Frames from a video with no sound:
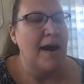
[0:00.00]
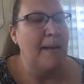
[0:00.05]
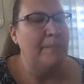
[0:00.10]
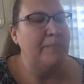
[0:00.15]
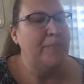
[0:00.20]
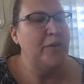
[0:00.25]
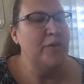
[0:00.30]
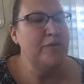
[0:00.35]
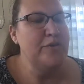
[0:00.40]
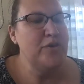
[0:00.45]

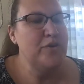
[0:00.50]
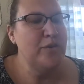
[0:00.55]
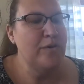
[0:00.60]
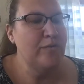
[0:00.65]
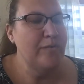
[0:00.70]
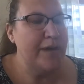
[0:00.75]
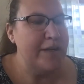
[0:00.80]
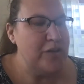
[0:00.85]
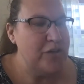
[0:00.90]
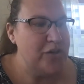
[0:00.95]
New
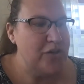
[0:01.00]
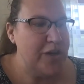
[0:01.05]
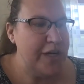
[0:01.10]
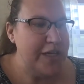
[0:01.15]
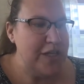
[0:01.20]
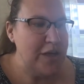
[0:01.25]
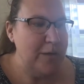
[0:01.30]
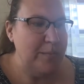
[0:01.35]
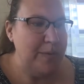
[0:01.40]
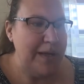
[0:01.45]
student
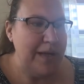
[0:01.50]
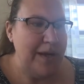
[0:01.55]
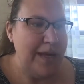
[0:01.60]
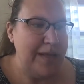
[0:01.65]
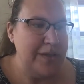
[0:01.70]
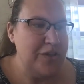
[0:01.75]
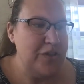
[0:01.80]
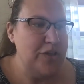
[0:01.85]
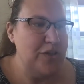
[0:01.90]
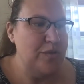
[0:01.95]
registration
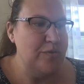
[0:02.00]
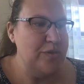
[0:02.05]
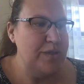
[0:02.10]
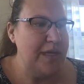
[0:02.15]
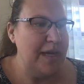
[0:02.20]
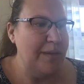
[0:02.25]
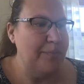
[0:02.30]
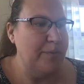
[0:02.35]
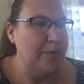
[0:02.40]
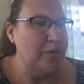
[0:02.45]
begins
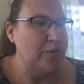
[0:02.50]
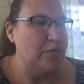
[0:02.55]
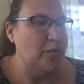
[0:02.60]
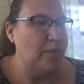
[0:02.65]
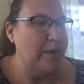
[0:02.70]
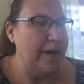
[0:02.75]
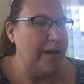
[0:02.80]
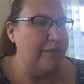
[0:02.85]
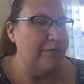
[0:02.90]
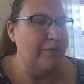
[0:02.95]
Tuesday, April
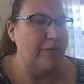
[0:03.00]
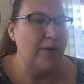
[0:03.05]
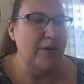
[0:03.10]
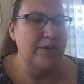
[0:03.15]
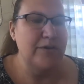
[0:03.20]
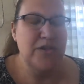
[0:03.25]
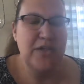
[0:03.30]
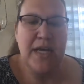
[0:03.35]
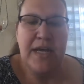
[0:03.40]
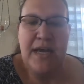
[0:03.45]

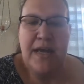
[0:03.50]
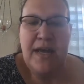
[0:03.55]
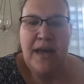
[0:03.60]
21st.